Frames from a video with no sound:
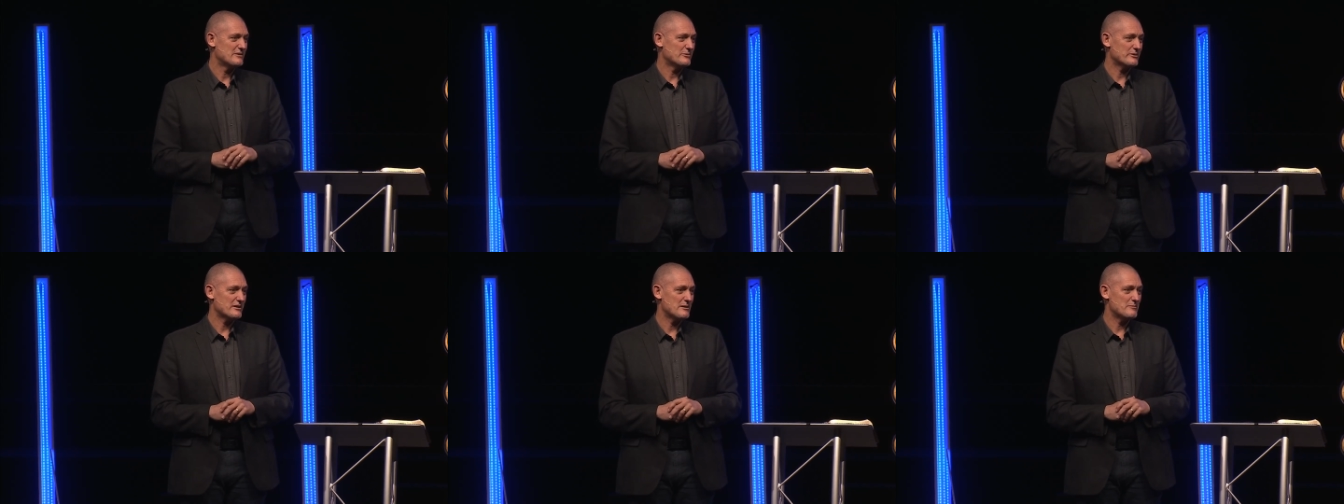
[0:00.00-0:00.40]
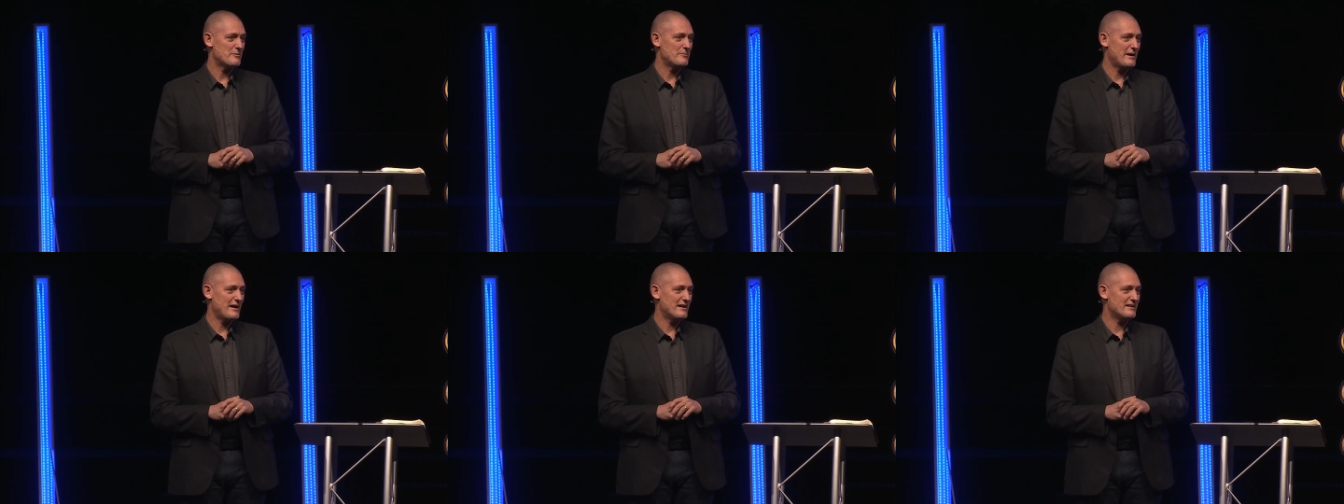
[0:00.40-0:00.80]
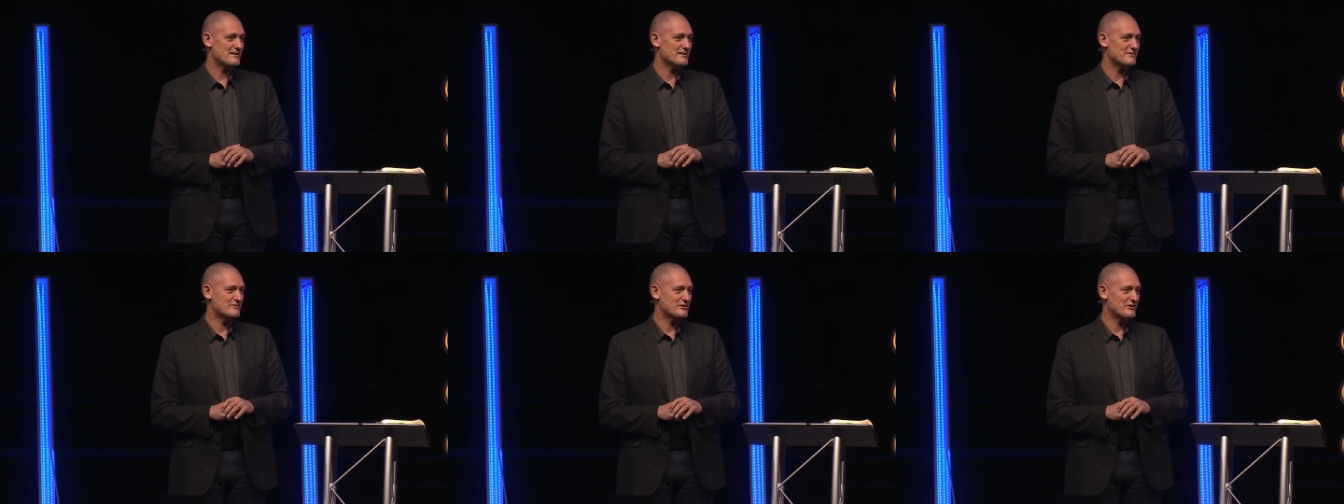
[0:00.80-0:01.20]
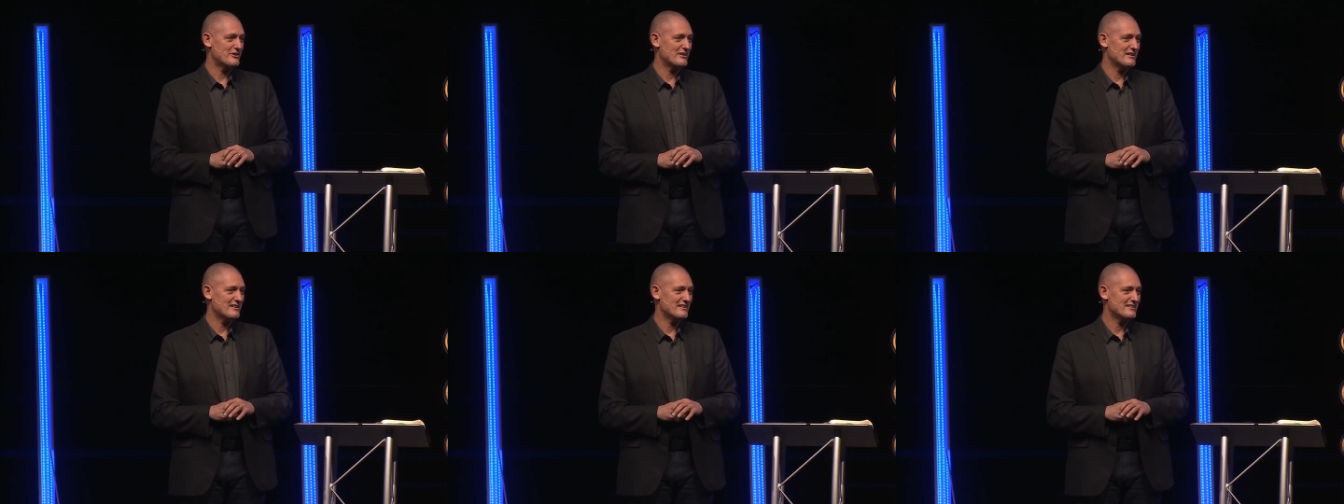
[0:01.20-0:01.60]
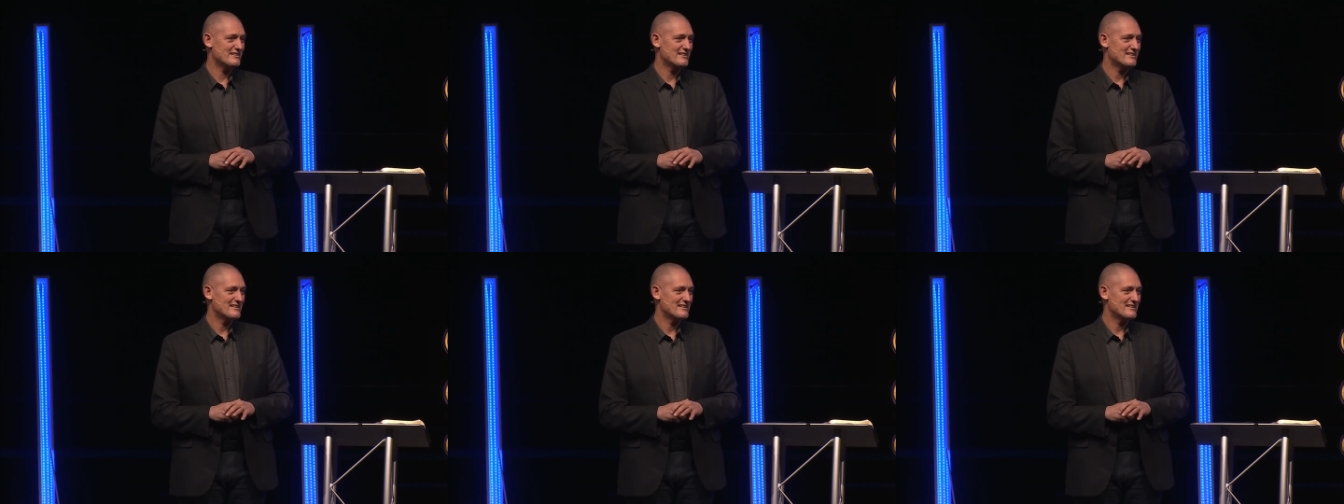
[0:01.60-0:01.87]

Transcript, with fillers: will come a band of dirty,